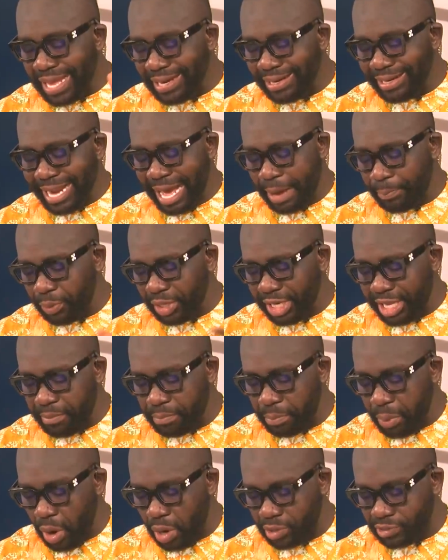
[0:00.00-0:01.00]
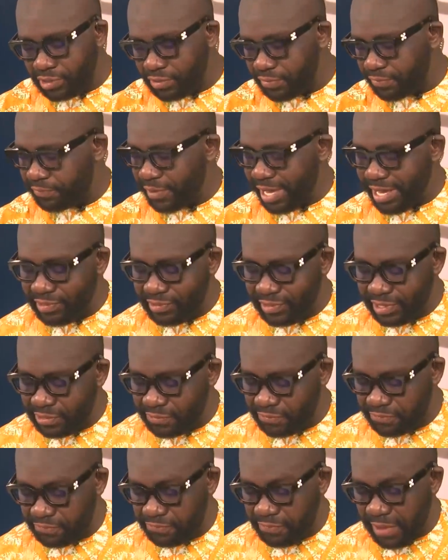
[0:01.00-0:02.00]
Napoli boss
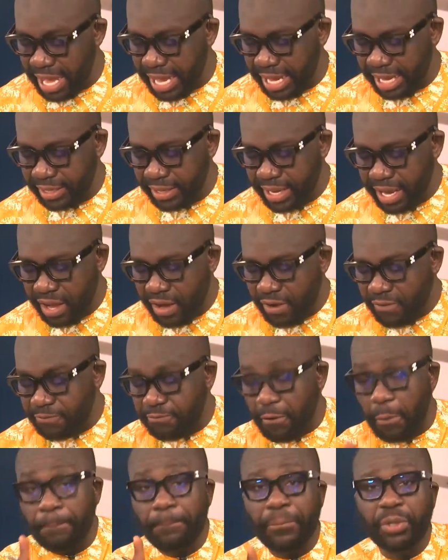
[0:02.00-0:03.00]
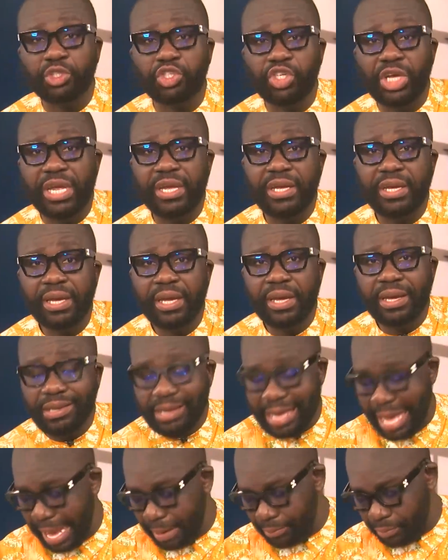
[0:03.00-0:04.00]
faces fine for pushing
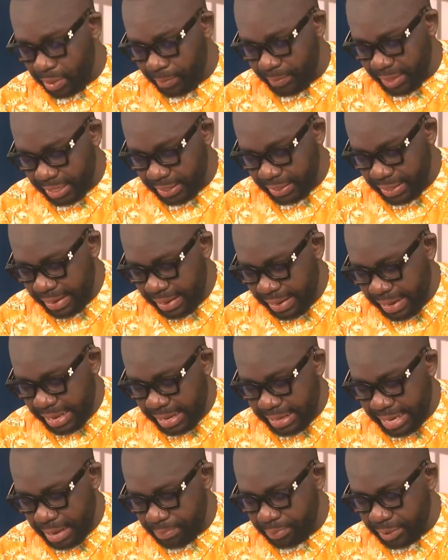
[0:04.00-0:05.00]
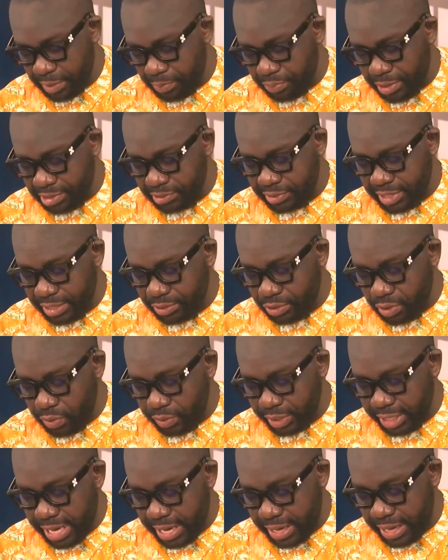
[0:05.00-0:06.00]
cameraman. And Napoli president
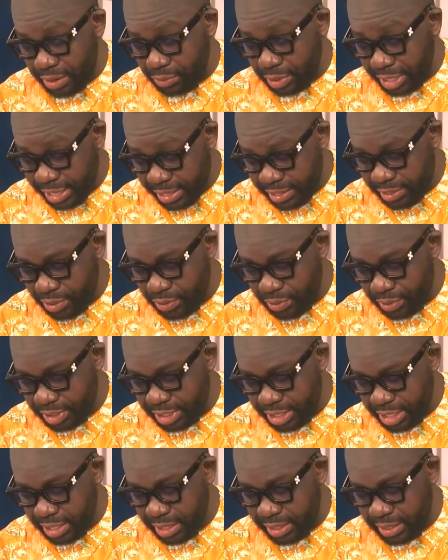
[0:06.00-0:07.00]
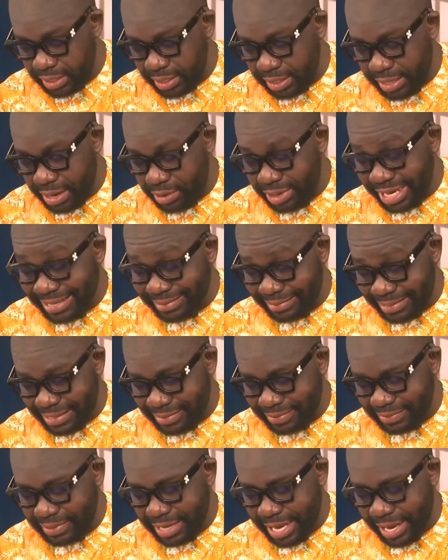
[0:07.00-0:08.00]
Aurelio De
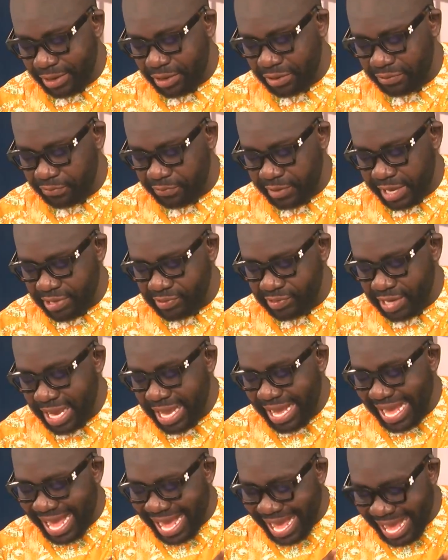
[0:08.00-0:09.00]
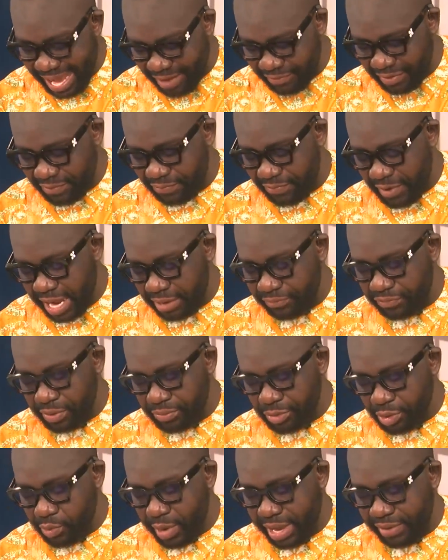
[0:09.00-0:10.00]
Laurentiis uh, could face a heavy fine
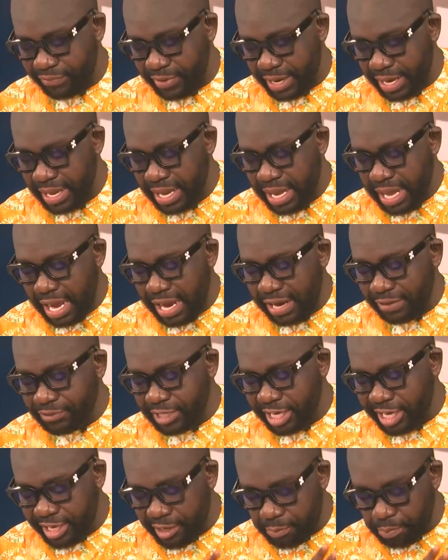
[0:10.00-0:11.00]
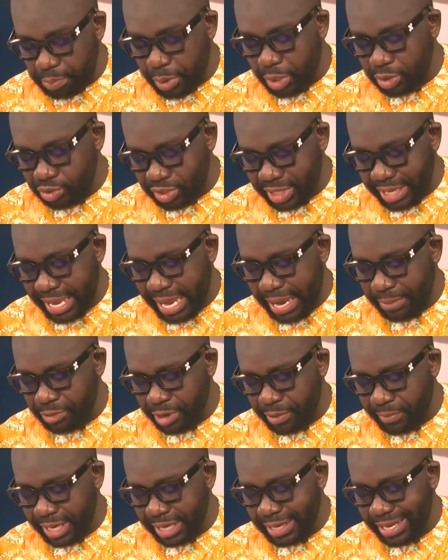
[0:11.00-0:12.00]
from UEFA after he pushed a
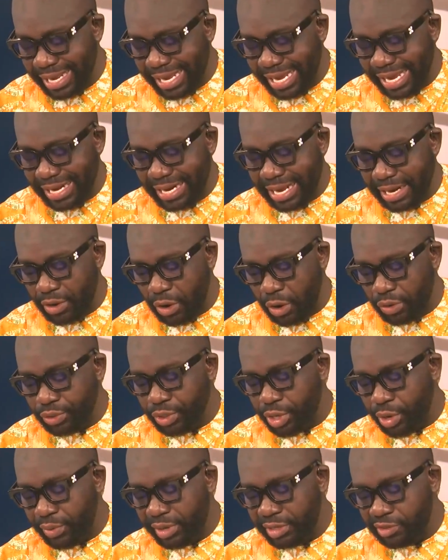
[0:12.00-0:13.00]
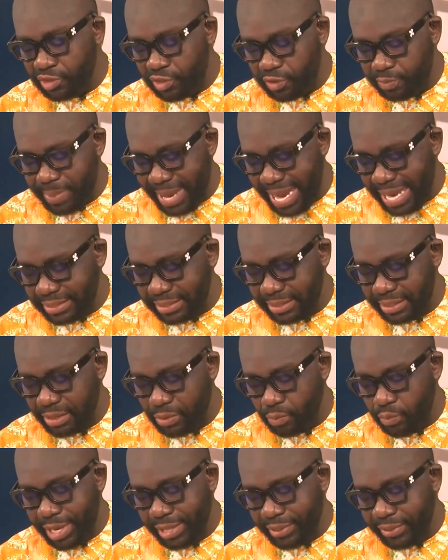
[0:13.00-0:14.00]
cameraman in an ongoing spat
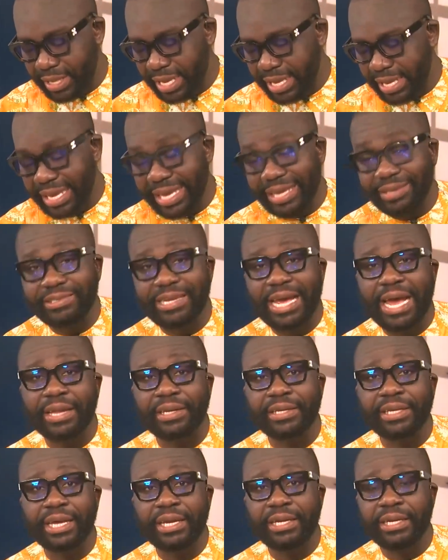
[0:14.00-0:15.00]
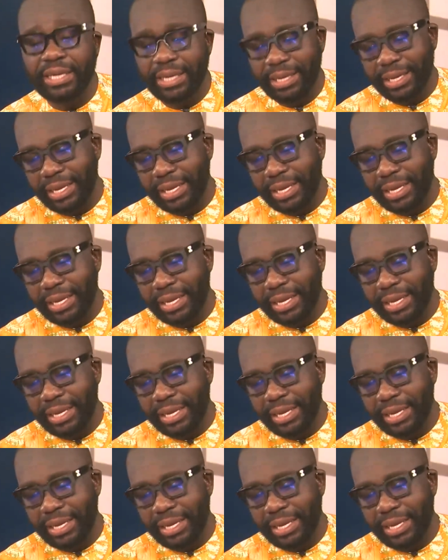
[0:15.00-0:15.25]
with Italian